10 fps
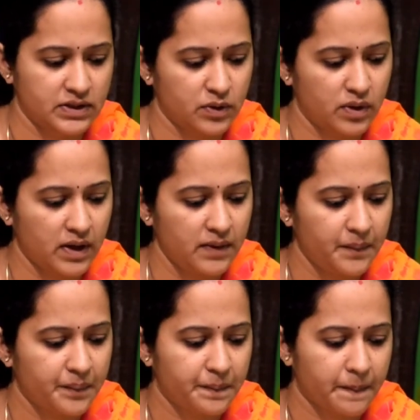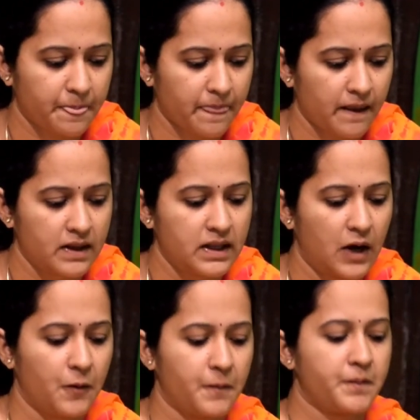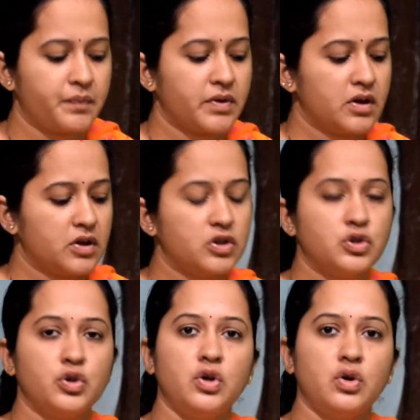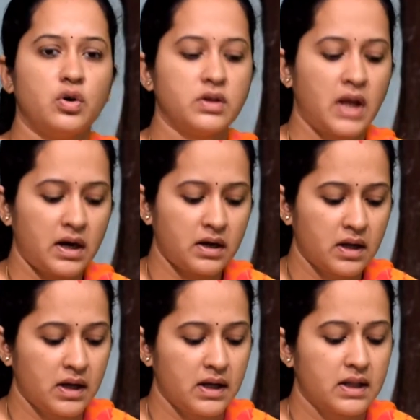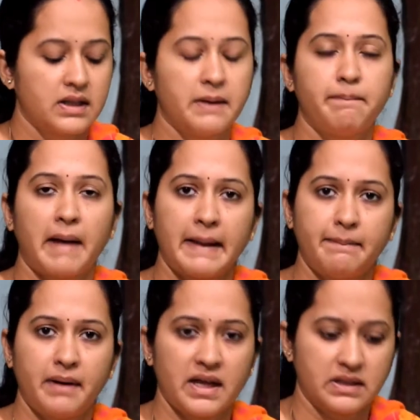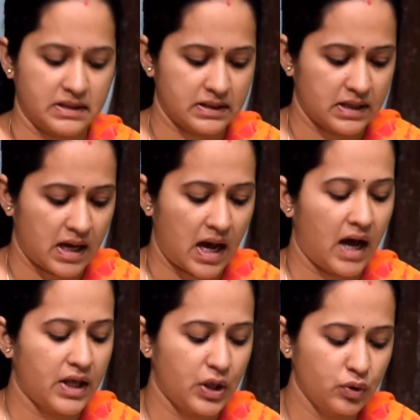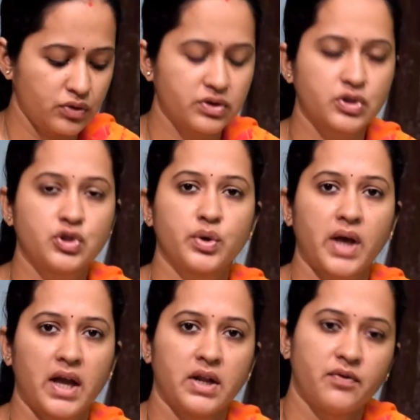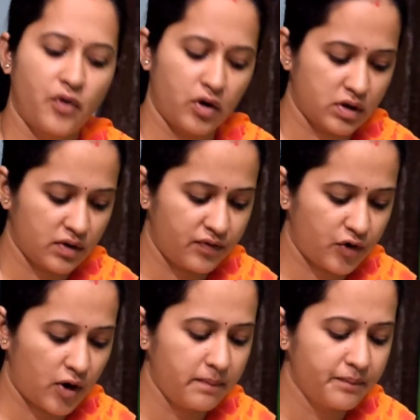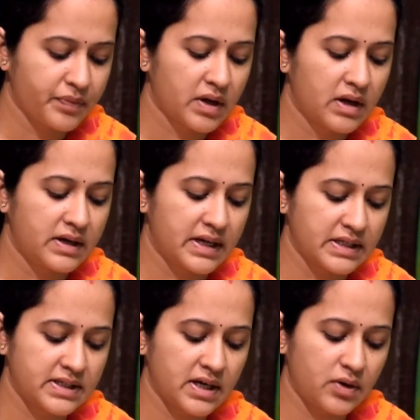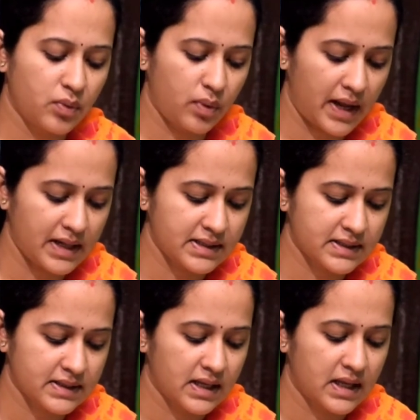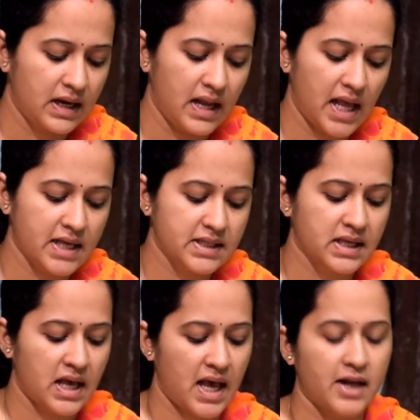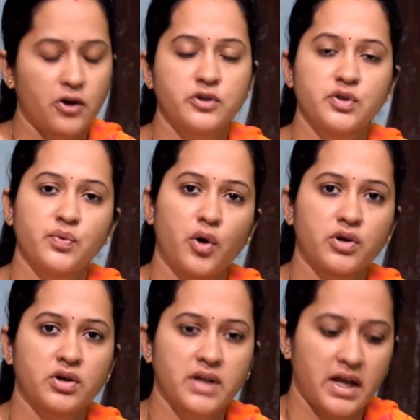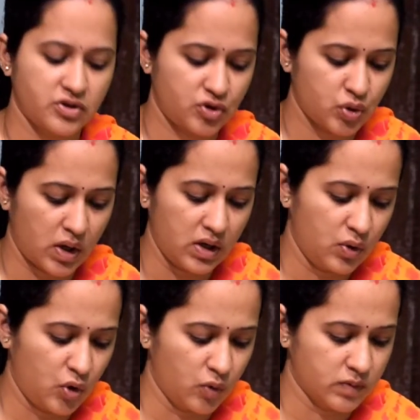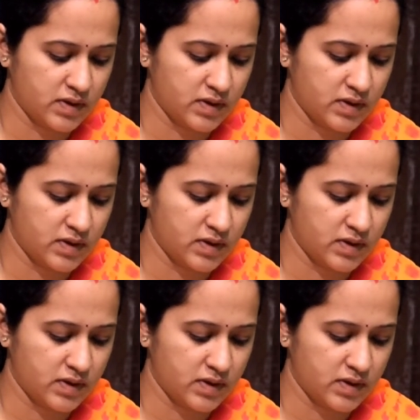Okay. Now, do you know that the pipelines are used to carry water from distant wells, lakes, and also water tanks to our homes?